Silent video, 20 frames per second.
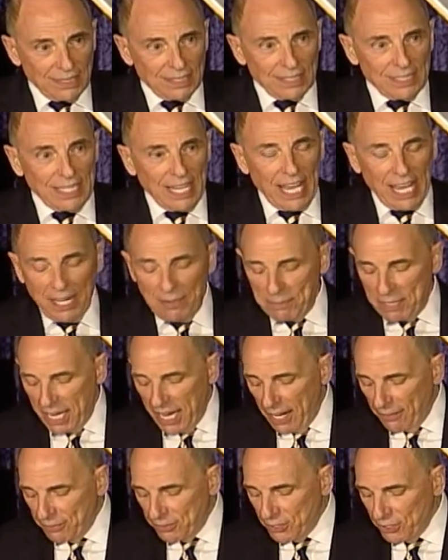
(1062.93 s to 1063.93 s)
named
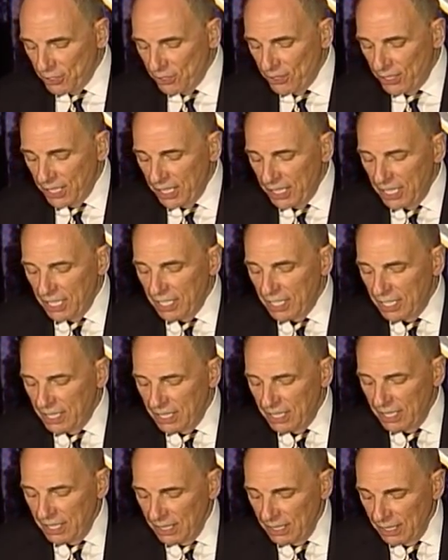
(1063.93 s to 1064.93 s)
after the
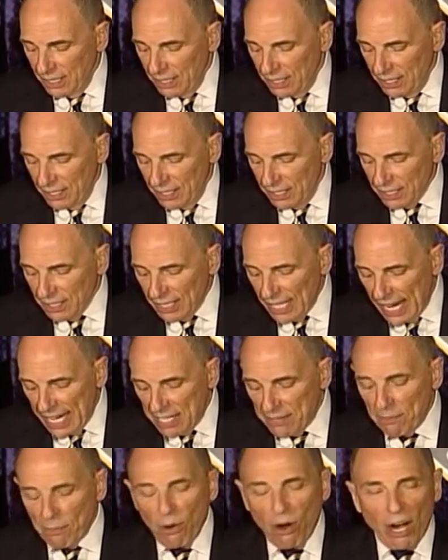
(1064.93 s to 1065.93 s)

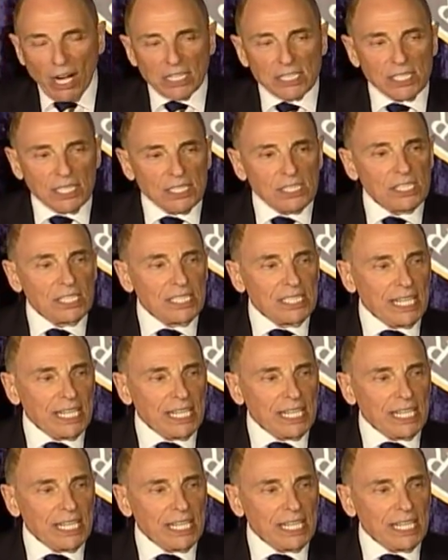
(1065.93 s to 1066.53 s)
late Marxist